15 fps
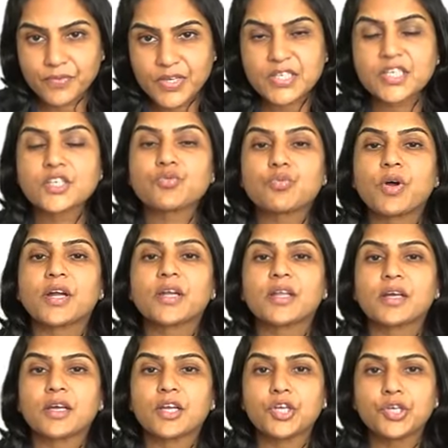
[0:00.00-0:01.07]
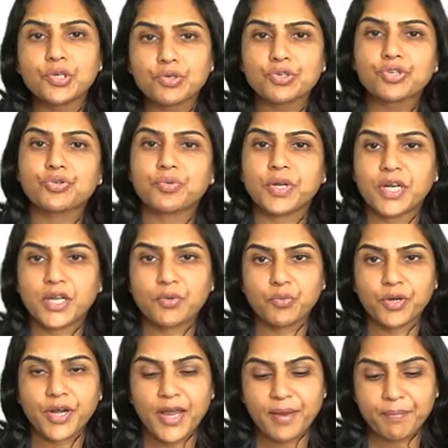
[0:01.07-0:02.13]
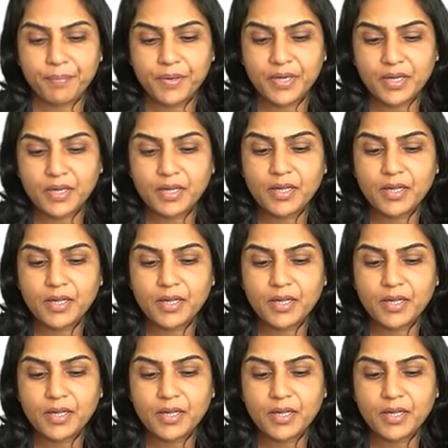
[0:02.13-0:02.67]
This is what usually would happen.